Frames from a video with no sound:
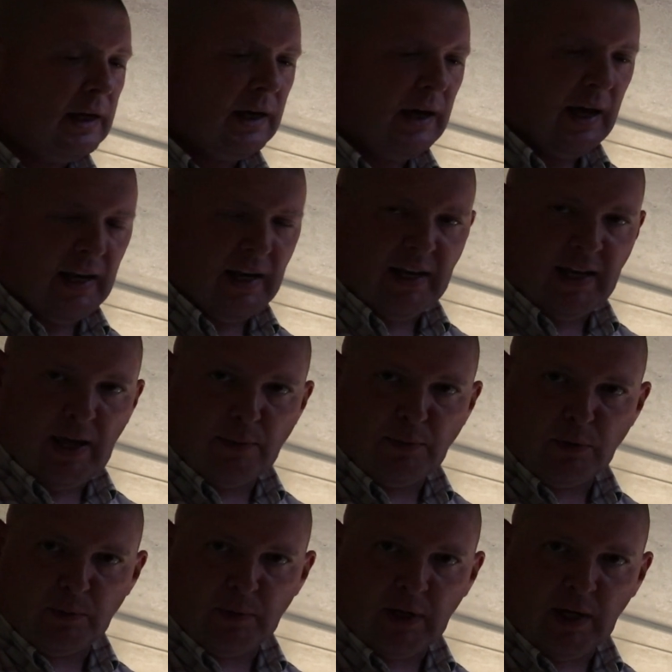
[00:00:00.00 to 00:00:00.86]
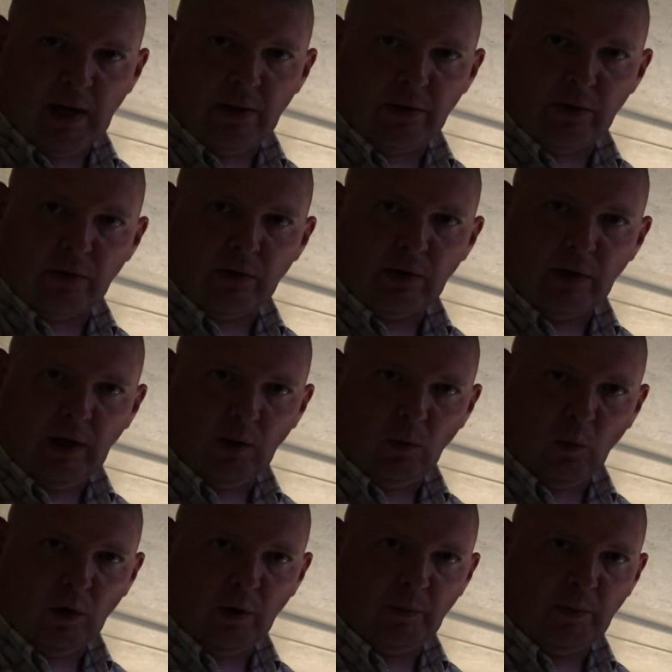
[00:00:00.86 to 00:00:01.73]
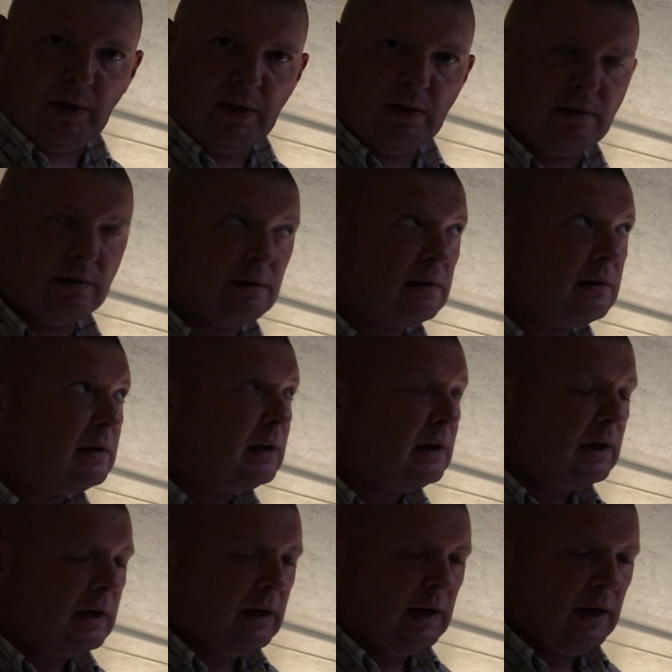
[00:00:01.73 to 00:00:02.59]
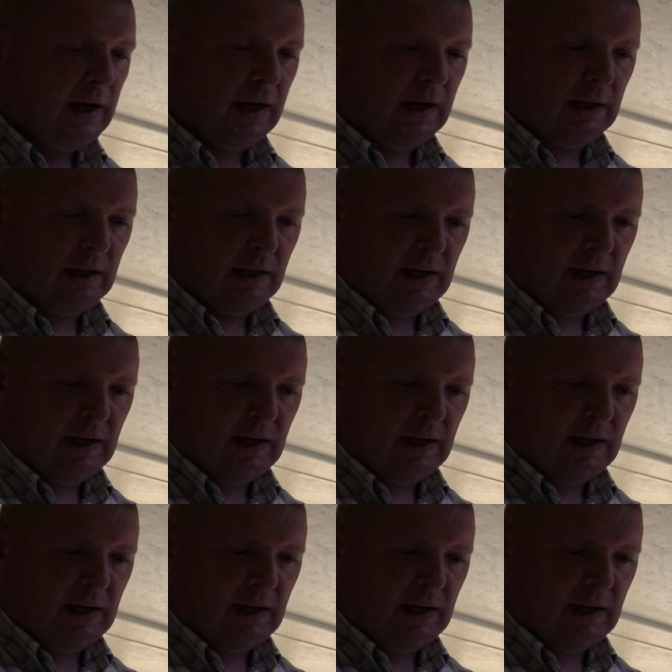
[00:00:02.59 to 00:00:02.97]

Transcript: and it keeps them together in one piece. And